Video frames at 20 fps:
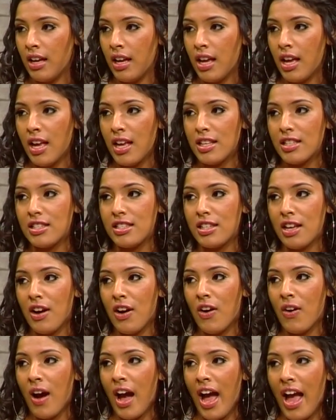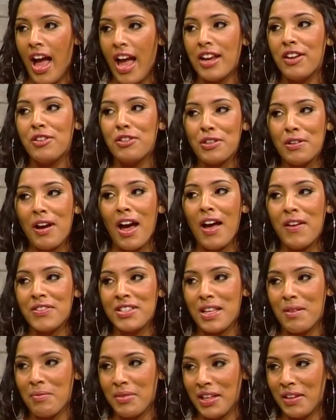promise you something. So I, I know yes. you have
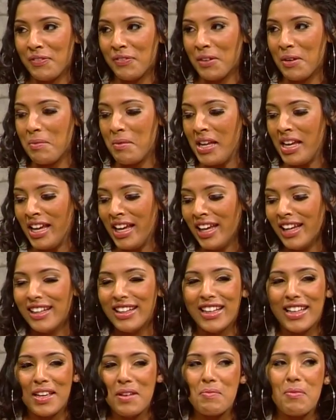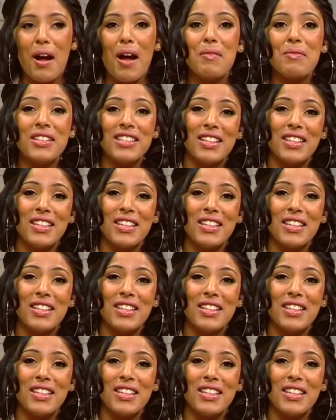something. I do me. have something for you. You brought me